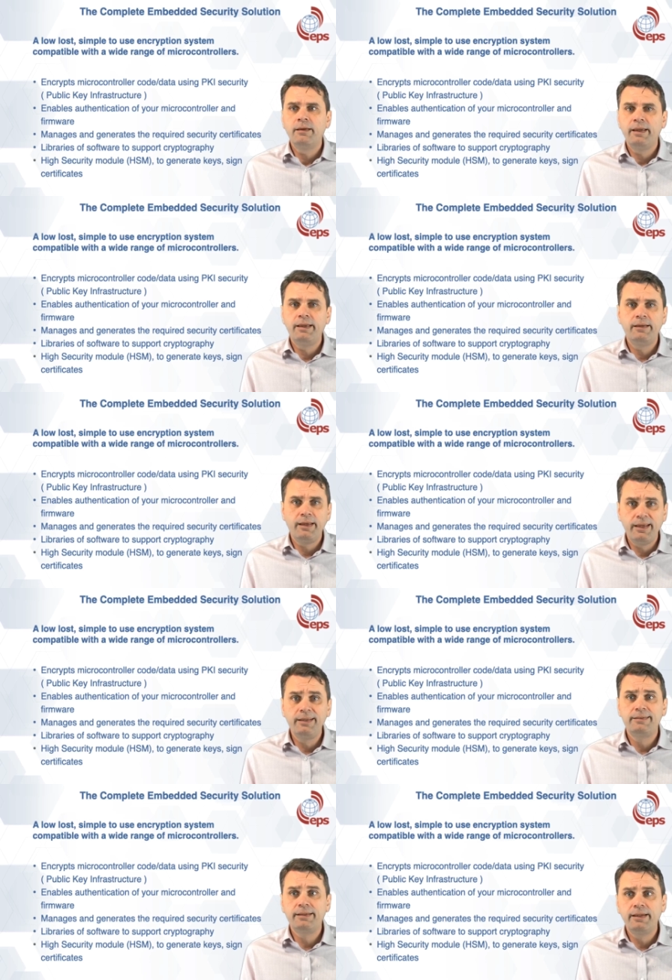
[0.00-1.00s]
It,
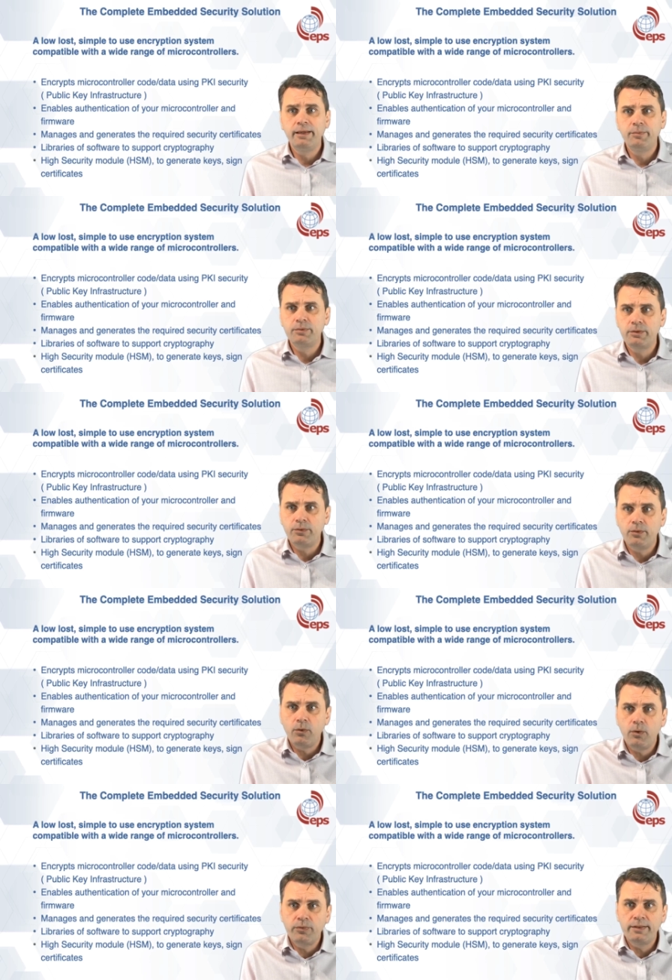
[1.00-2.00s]
it enables
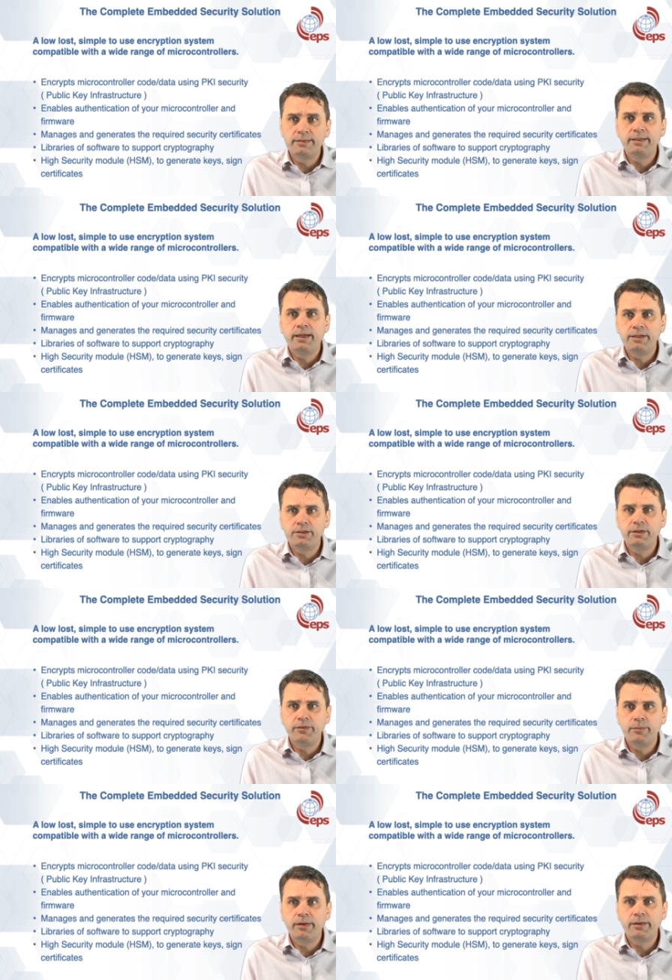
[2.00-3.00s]
authentication of
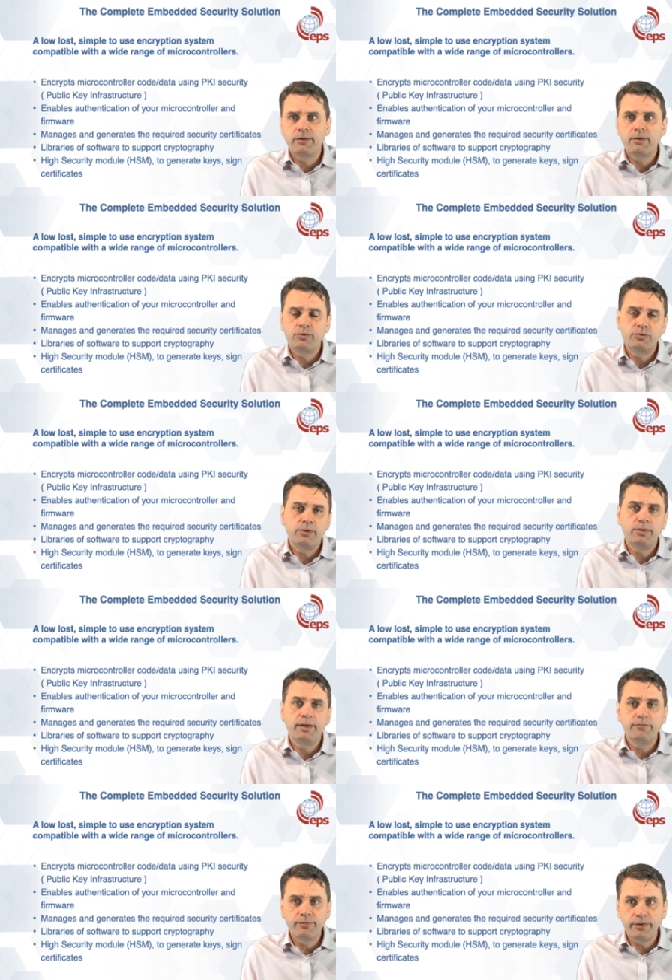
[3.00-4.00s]
your microcontroller
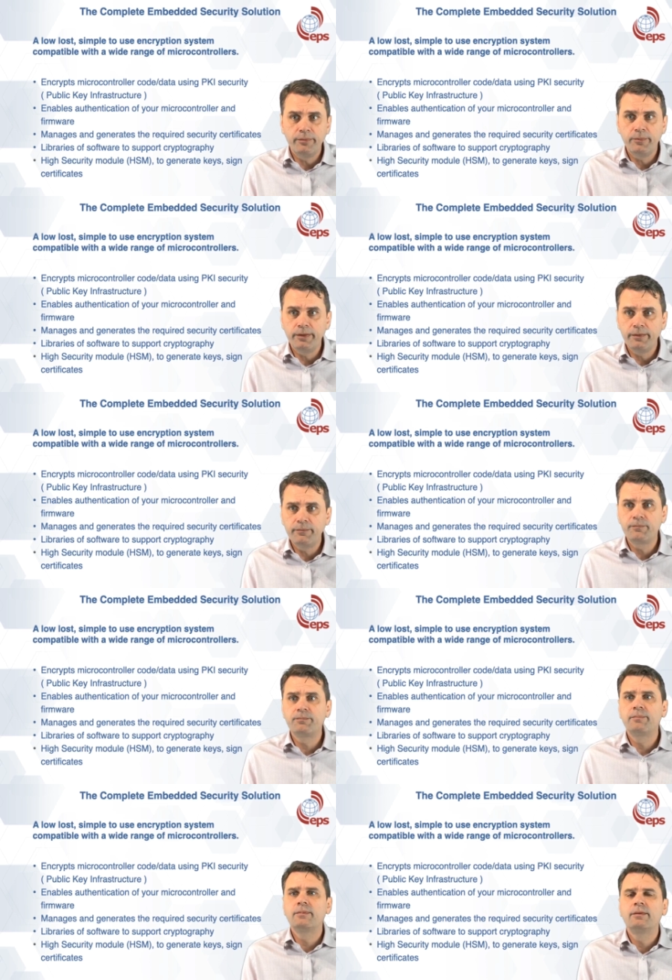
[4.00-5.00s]
and firmware.
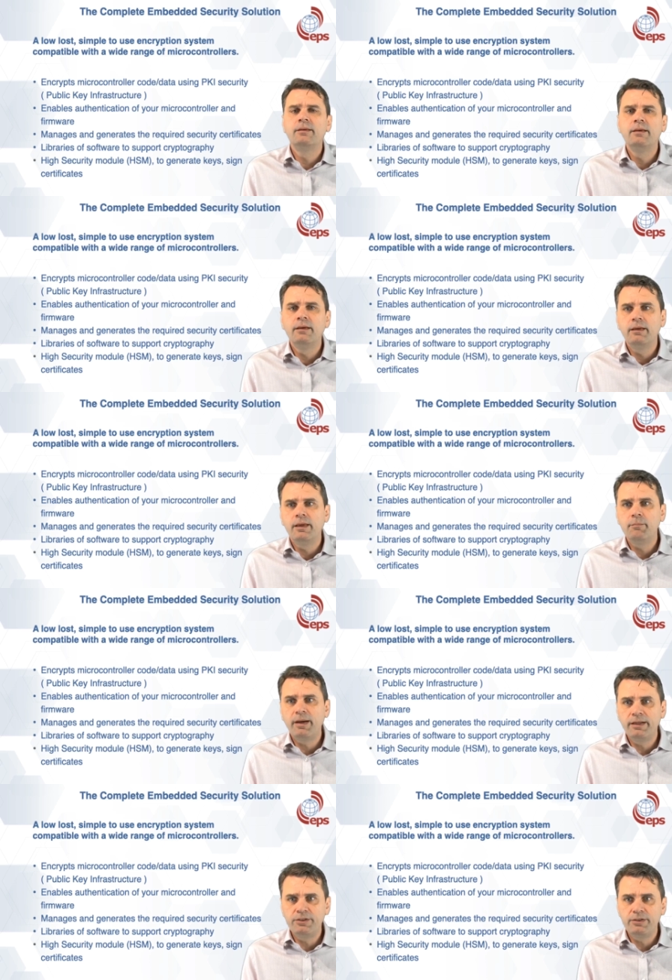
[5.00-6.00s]
It
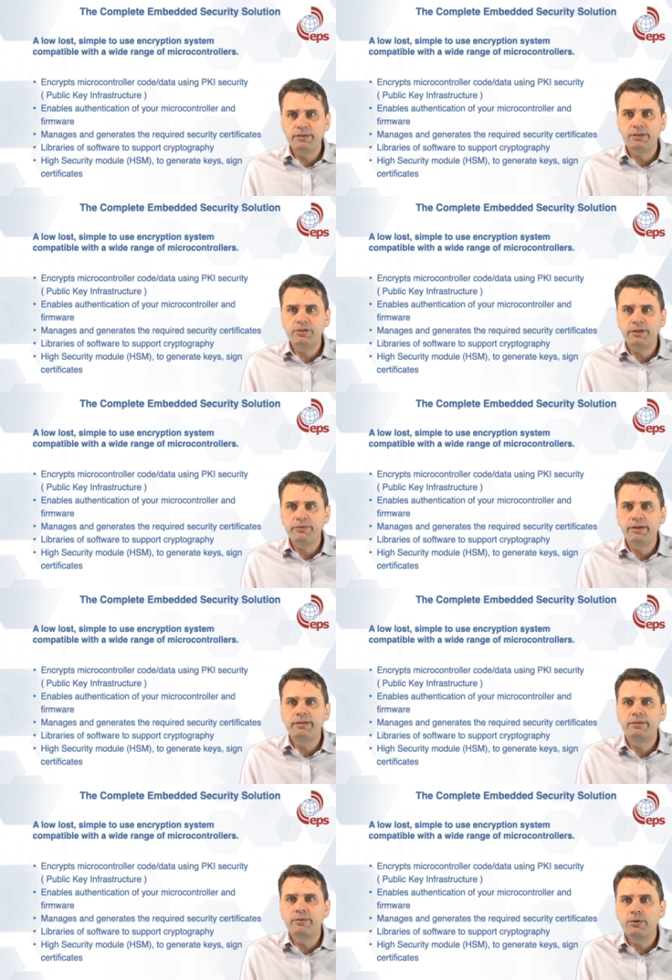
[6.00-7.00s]
manages and
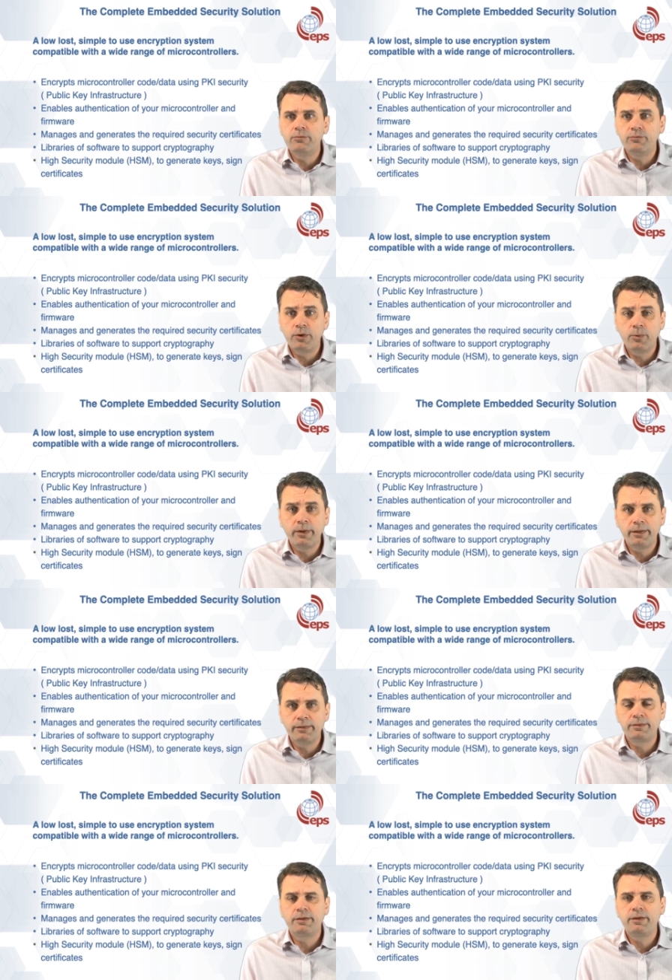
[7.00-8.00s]
generates the
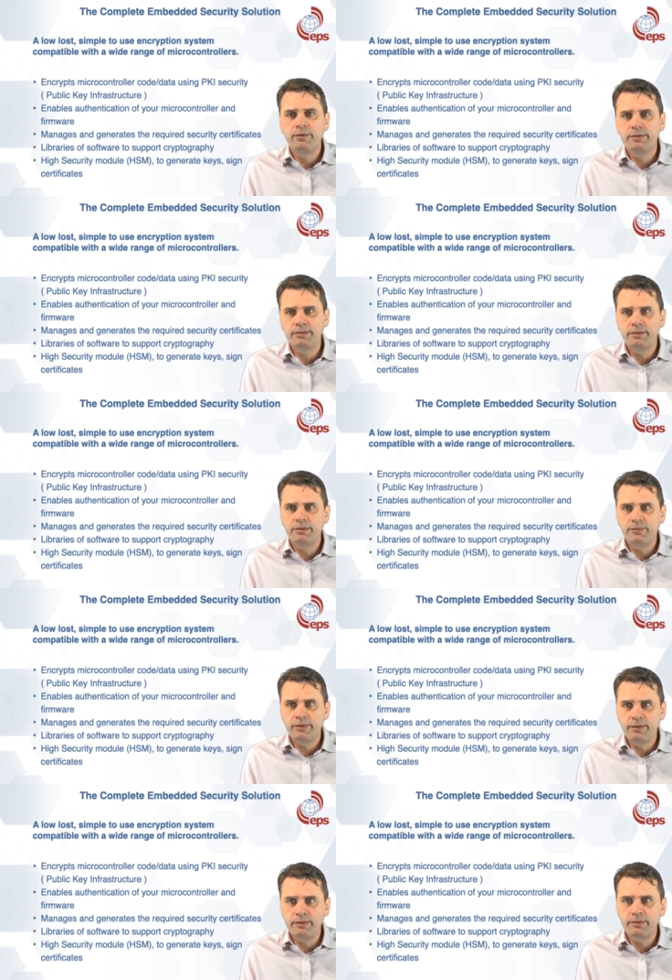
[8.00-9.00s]
required security
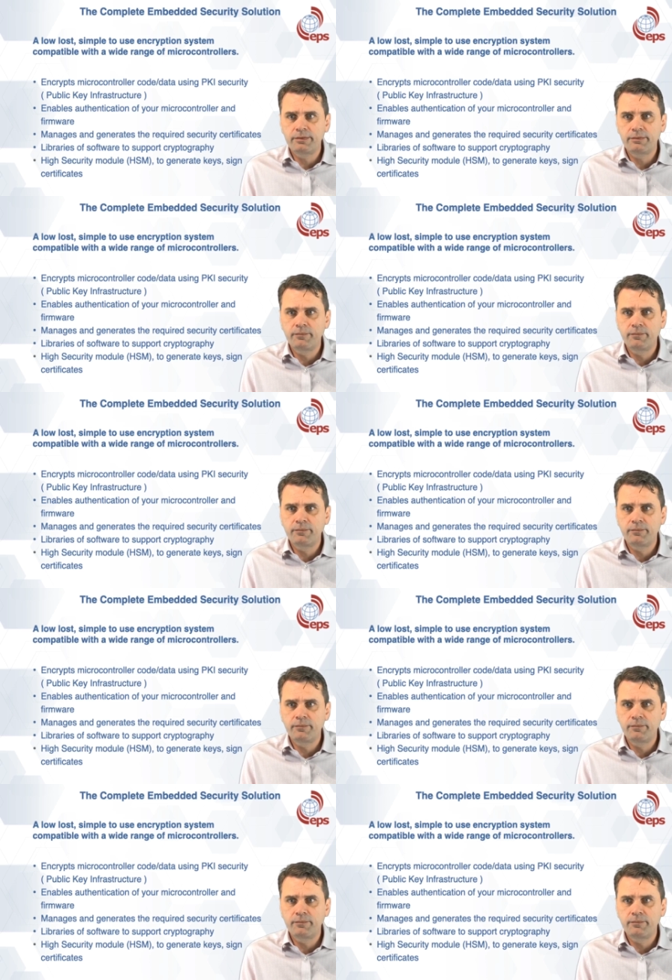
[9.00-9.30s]
certificates.